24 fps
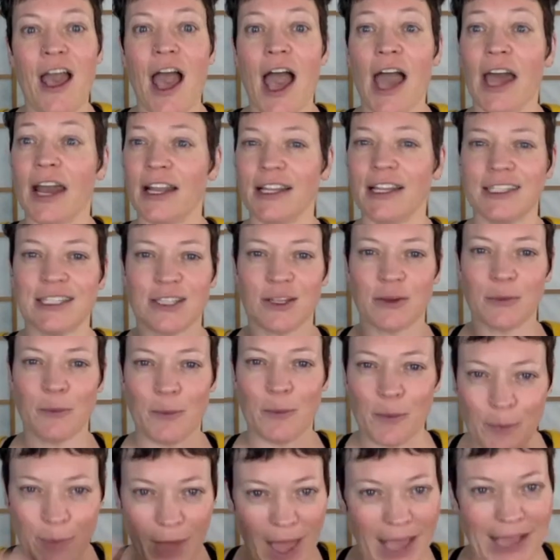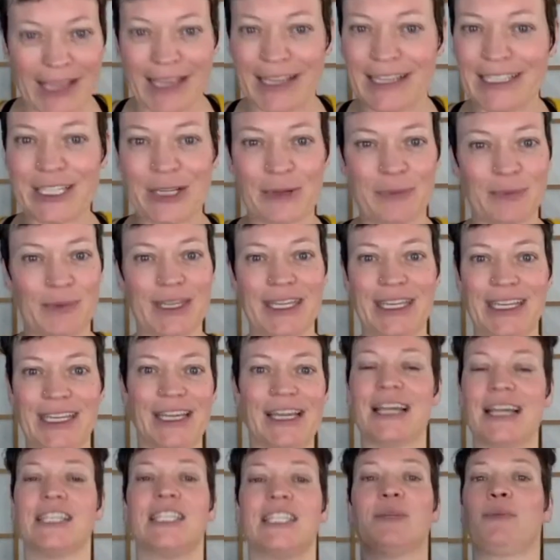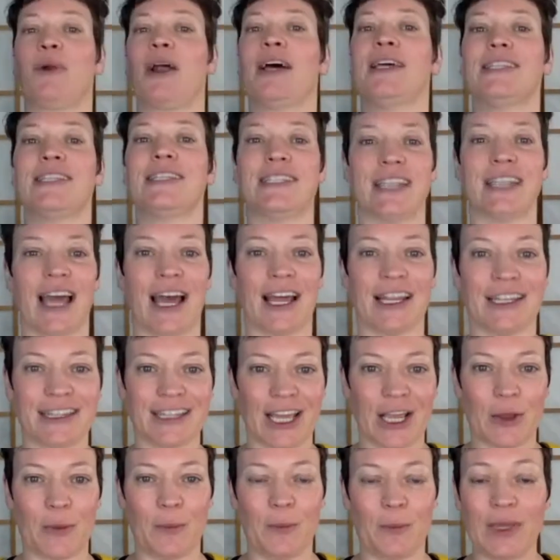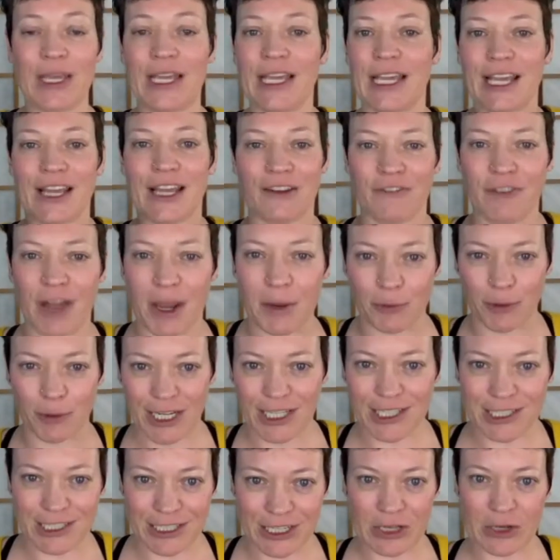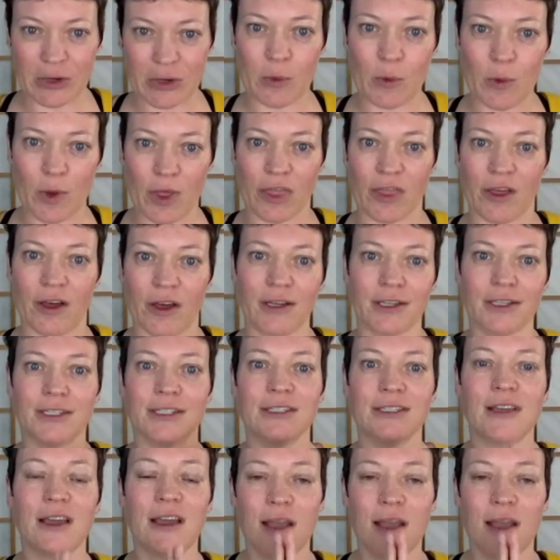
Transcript: and it's begging to be expressed and like be in vibration with us